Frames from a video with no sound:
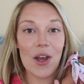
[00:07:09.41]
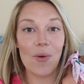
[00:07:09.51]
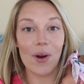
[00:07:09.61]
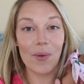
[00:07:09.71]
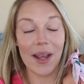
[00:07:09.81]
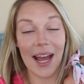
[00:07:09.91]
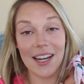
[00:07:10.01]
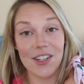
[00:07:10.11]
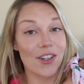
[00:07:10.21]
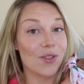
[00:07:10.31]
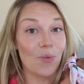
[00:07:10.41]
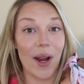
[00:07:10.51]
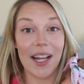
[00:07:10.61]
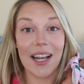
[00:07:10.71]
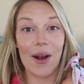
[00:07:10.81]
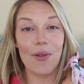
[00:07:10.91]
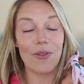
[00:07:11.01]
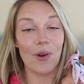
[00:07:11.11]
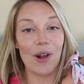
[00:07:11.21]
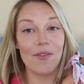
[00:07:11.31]
where we had to just wait it out
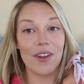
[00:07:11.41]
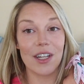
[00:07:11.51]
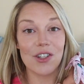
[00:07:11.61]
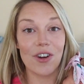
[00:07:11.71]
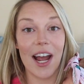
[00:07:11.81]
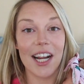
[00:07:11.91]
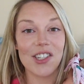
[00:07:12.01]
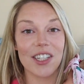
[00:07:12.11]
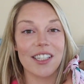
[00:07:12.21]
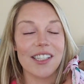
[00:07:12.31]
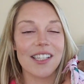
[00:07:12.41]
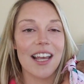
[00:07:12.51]
through all of the contractions,